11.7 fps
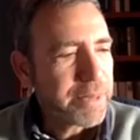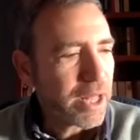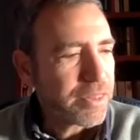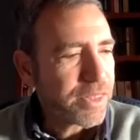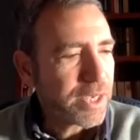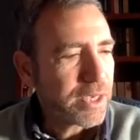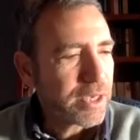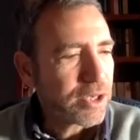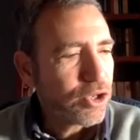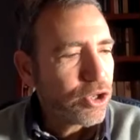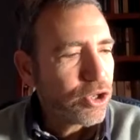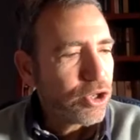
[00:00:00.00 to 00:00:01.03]
I think
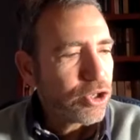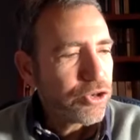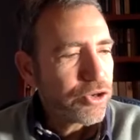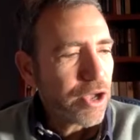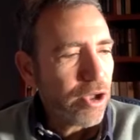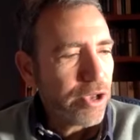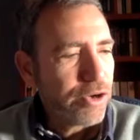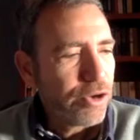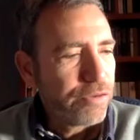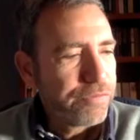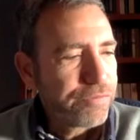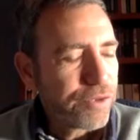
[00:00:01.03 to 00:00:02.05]
you kind
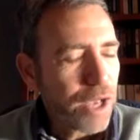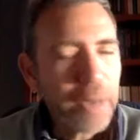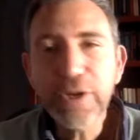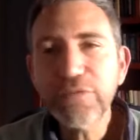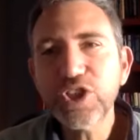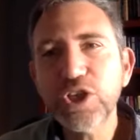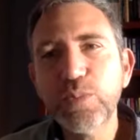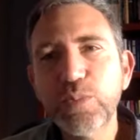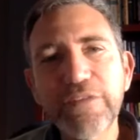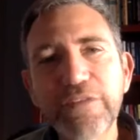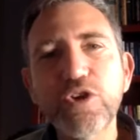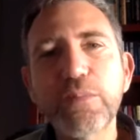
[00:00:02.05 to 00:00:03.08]
of, I mean, obviously,
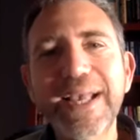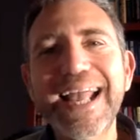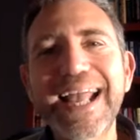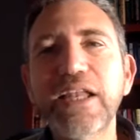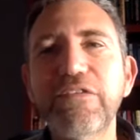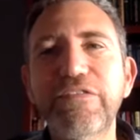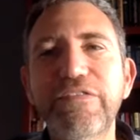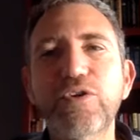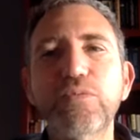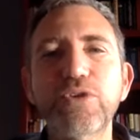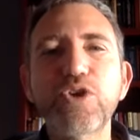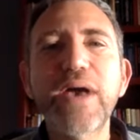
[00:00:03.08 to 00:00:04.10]
whenever you make any
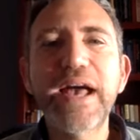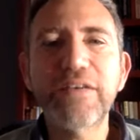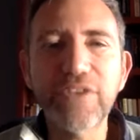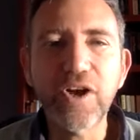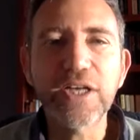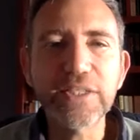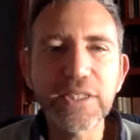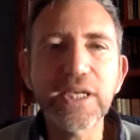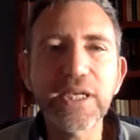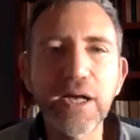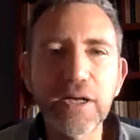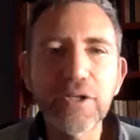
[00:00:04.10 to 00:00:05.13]
film, you have an
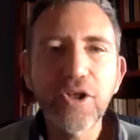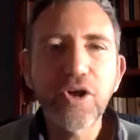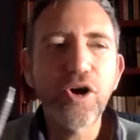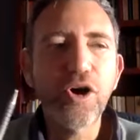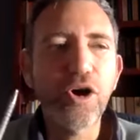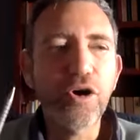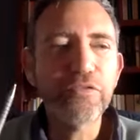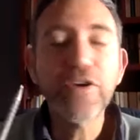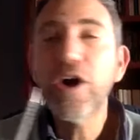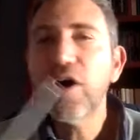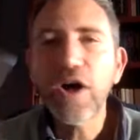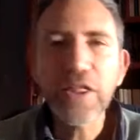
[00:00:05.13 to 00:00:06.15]
idea of,
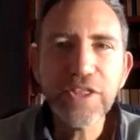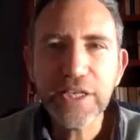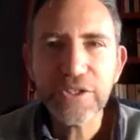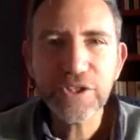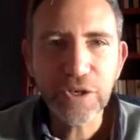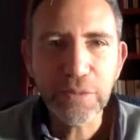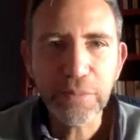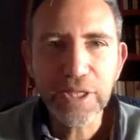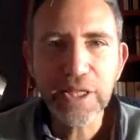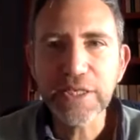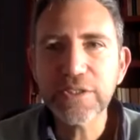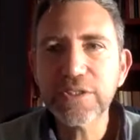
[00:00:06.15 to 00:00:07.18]
oh, I think it's going to be
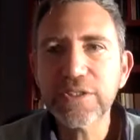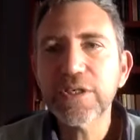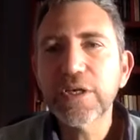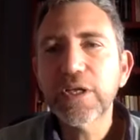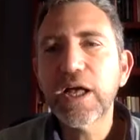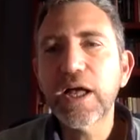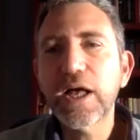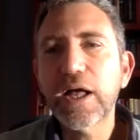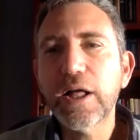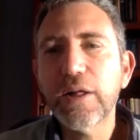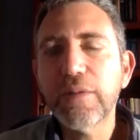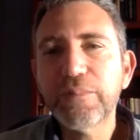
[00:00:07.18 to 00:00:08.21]
this.
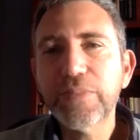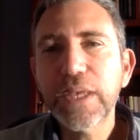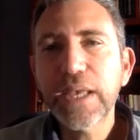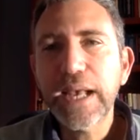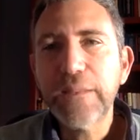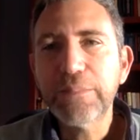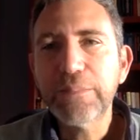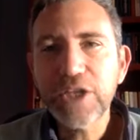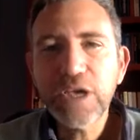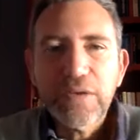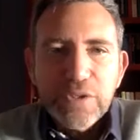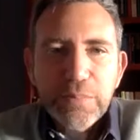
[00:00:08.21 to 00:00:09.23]
But then
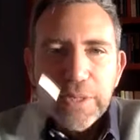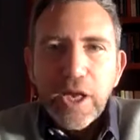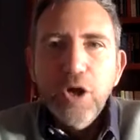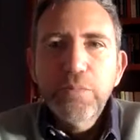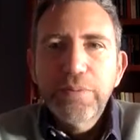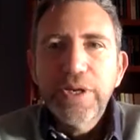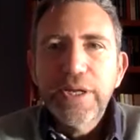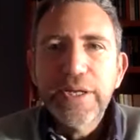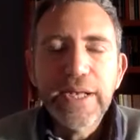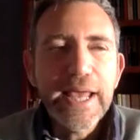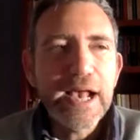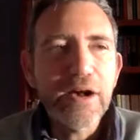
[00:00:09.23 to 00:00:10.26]
you have to be open and
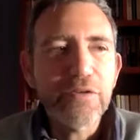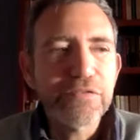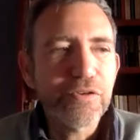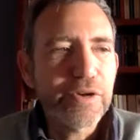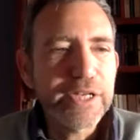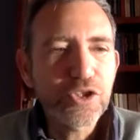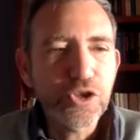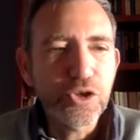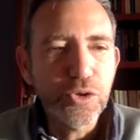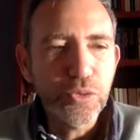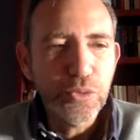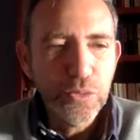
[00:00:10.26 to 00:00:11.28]
allow for it
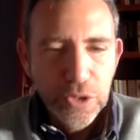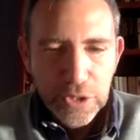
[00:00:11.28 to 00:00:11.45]
to